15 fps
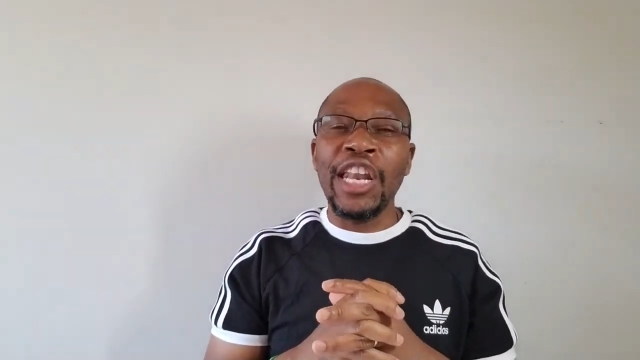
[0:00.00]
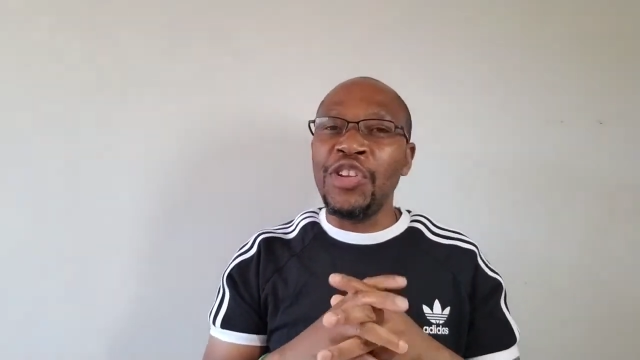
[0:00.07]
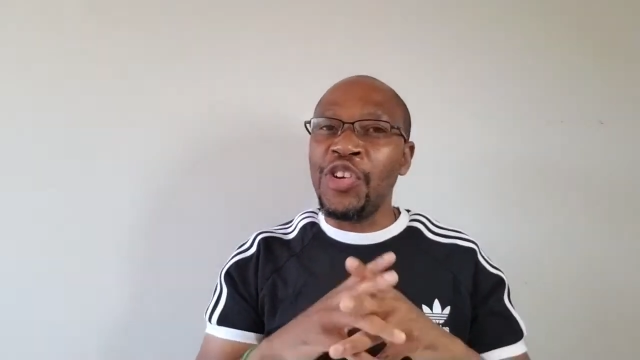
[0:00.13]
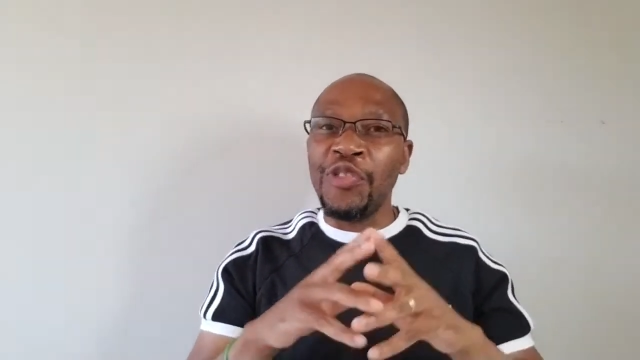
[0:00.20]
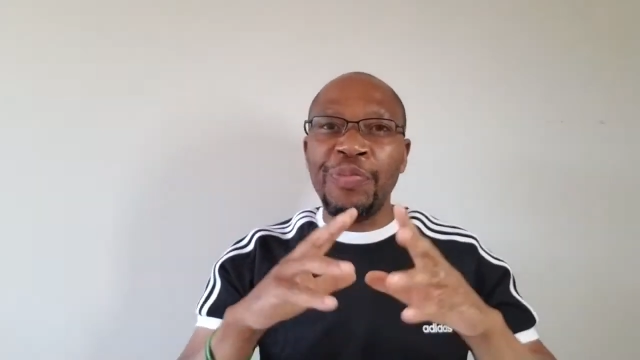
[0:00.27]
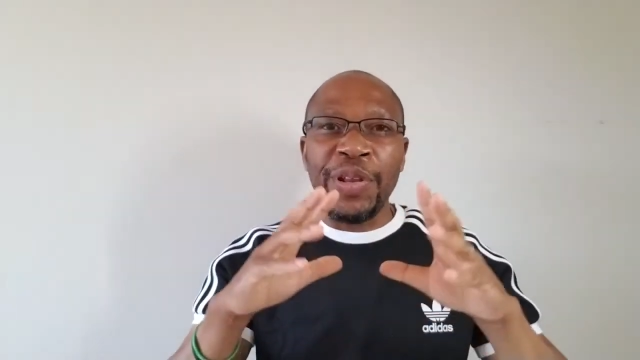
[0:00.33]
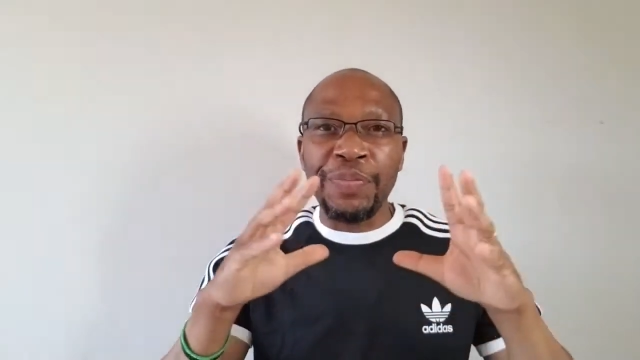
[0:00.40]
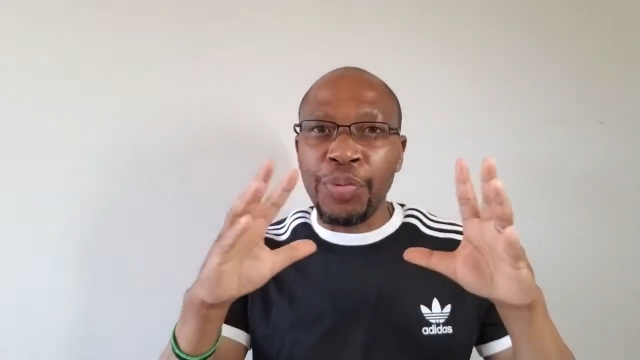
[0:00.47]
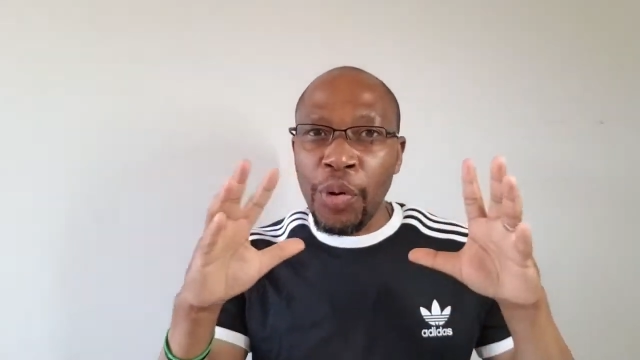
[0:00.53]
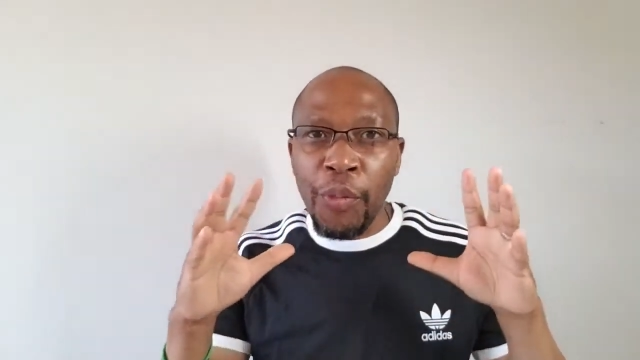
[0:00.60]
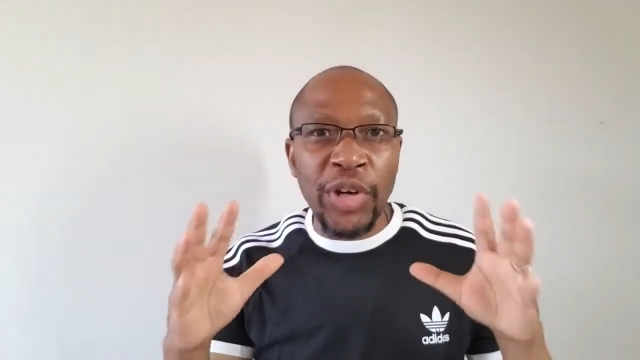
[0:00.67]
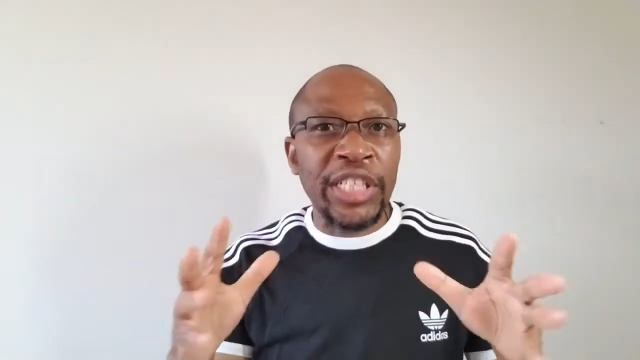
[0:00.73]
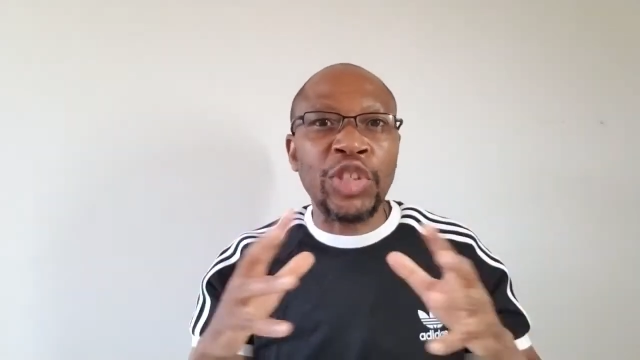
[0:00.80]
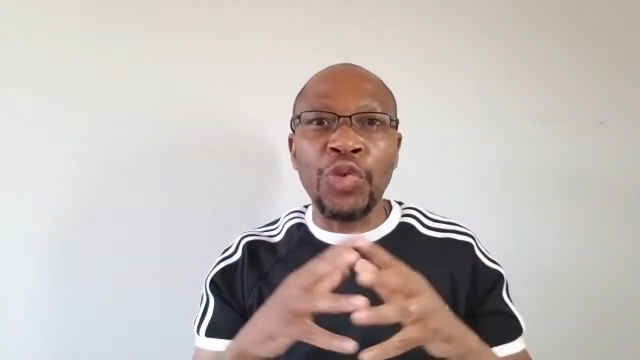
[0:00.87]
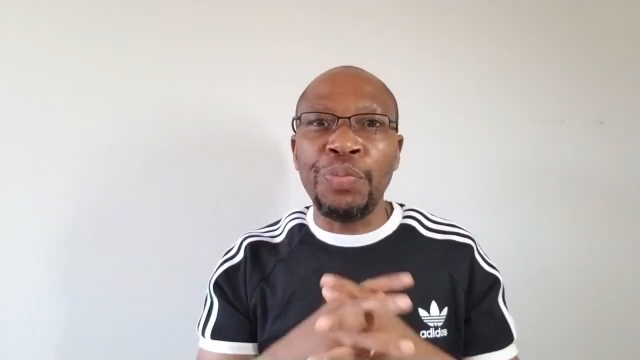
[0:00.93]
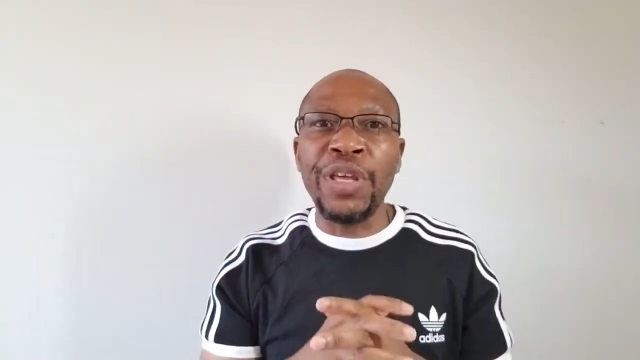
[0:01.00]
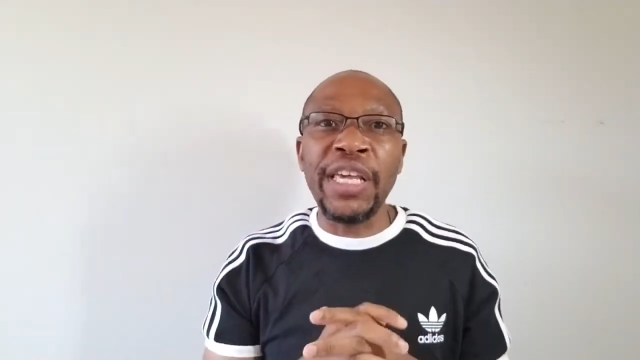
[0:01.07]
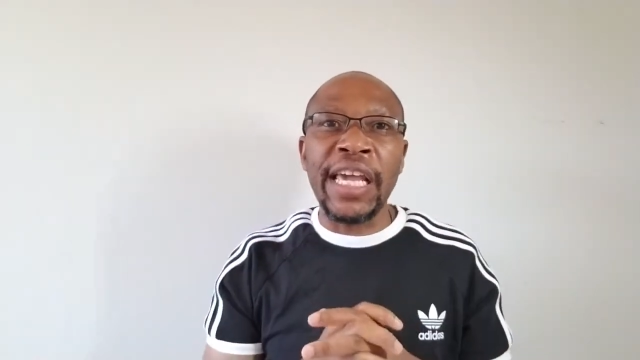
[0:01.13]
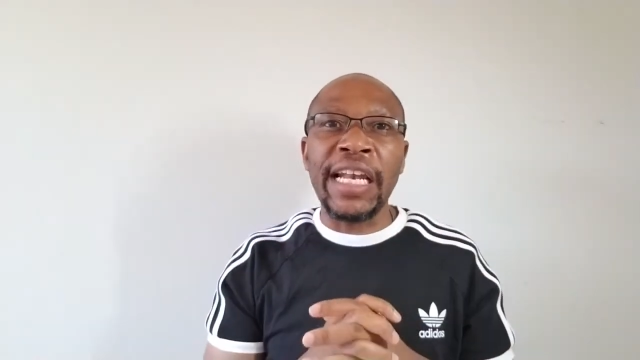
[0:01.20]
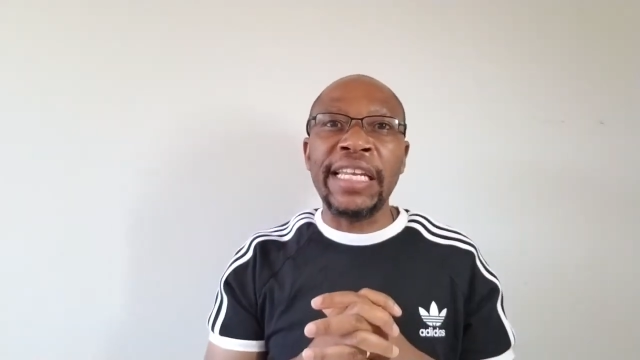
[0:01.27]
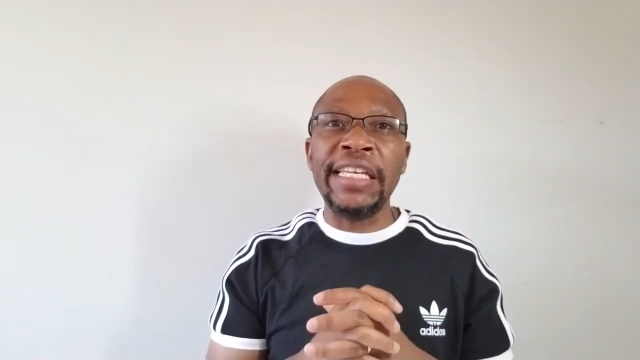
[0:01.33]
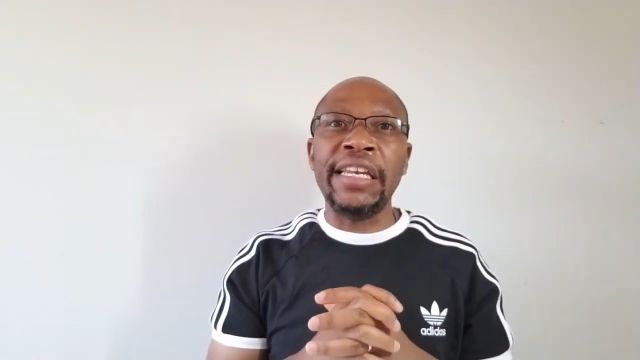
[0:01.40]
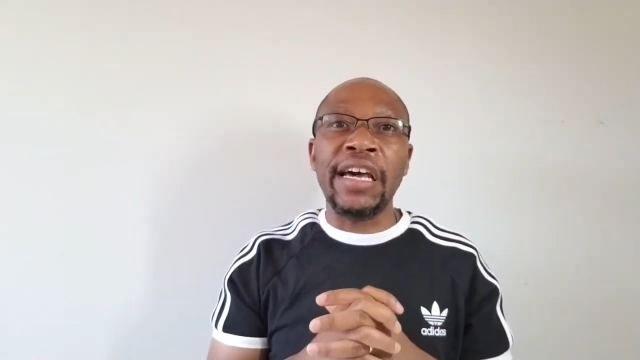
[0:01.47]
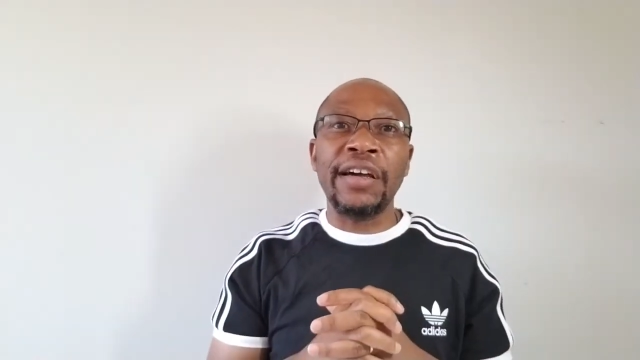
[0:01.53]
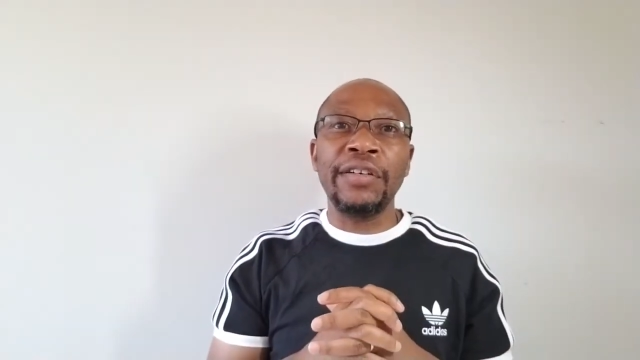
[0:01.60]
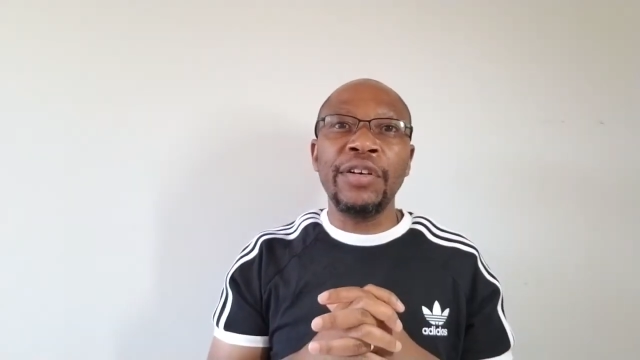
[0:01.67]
you have been promoted to being a leader,